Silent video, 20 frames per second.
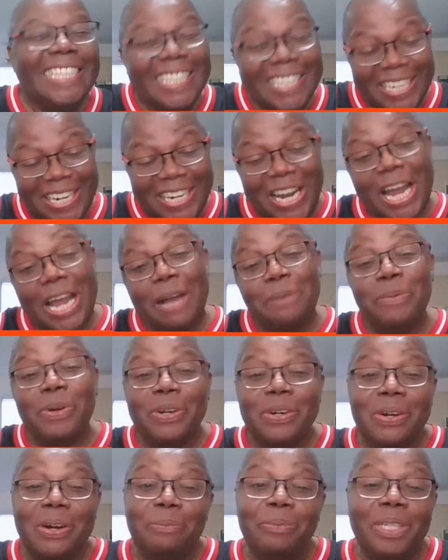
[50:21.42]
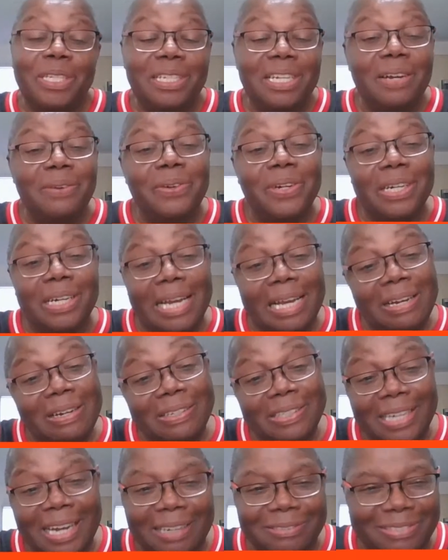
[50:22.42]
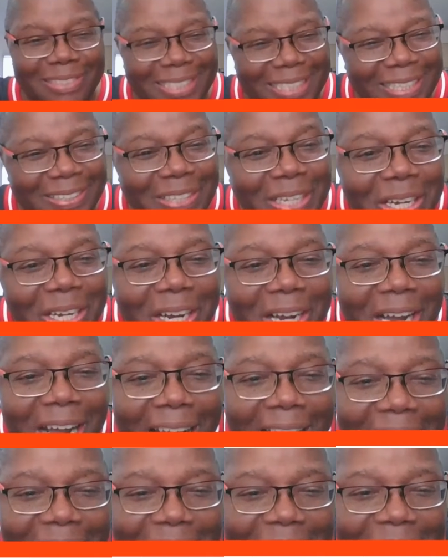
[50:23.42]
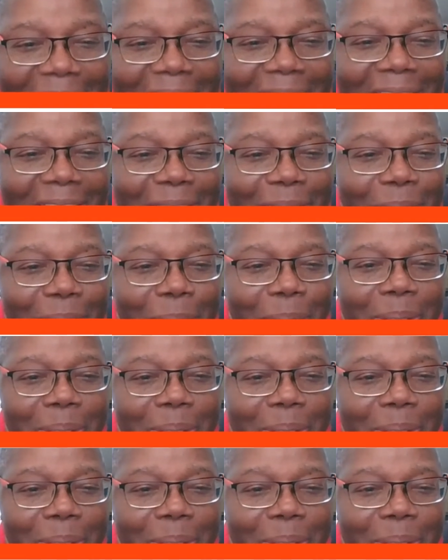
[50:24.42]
All right, I'm gonna leave that one alone, y'all. All right,